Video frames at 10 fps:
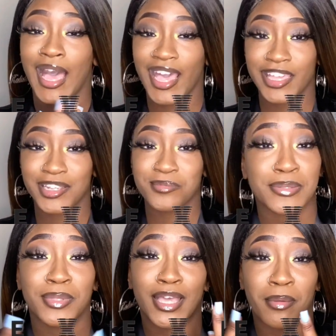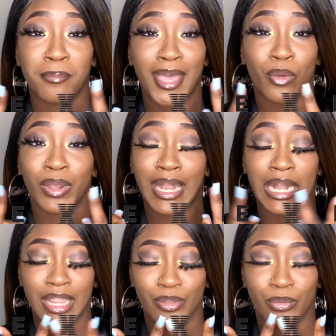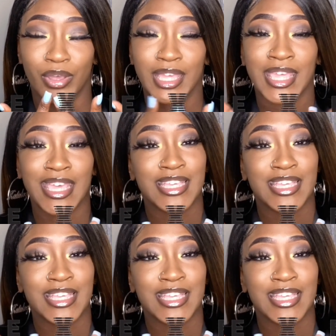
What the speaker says: items. We coming back with another one.